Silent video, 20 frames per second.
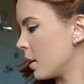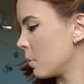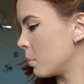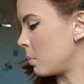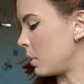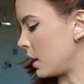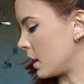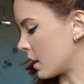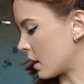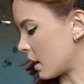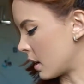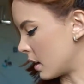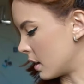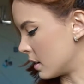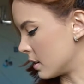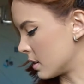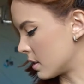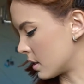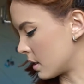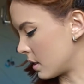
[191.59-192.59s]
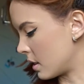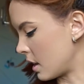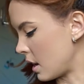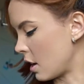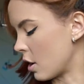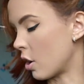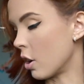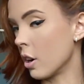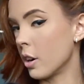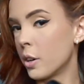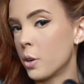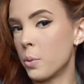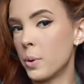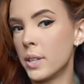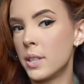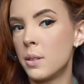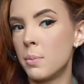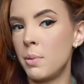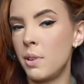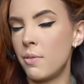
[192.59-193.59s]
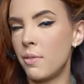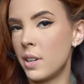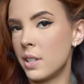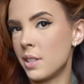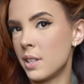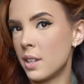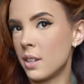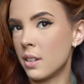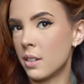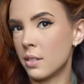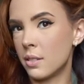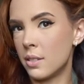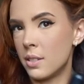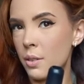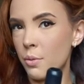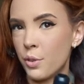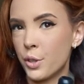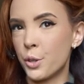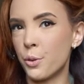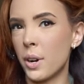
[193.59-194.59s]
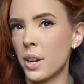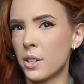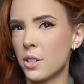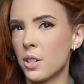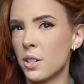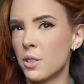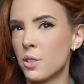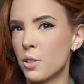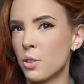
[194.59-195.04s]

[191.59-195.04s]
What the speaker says: because they are going to be facing different directions,